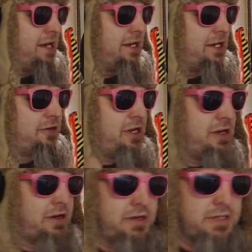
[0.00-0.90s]
and in your
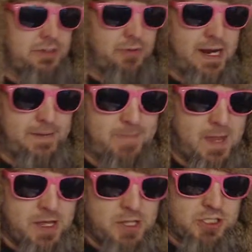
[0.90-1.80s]
ears, right?
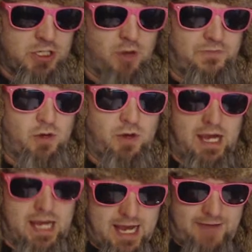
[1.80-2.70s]
So if
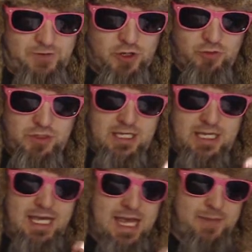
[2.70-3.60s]
you
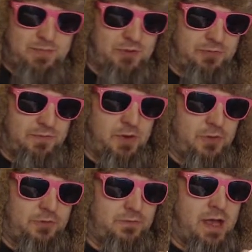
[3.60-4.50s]
keep
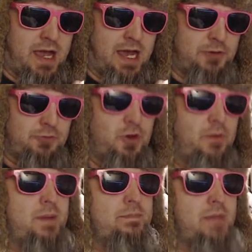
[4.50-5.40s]
the
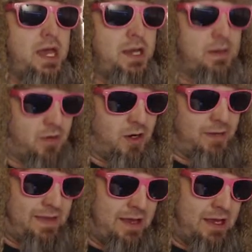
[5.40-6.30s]
headroom
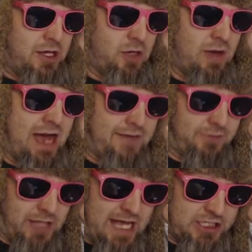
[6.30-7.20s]
minimal, you have
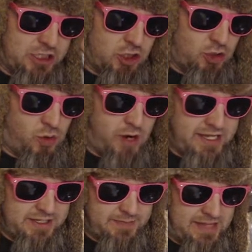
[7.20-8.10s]
less
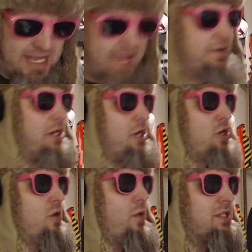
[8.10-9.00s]
noise. Even in a
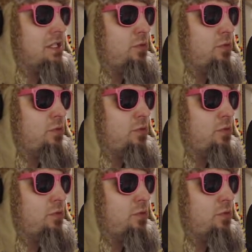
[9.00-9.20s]
noisy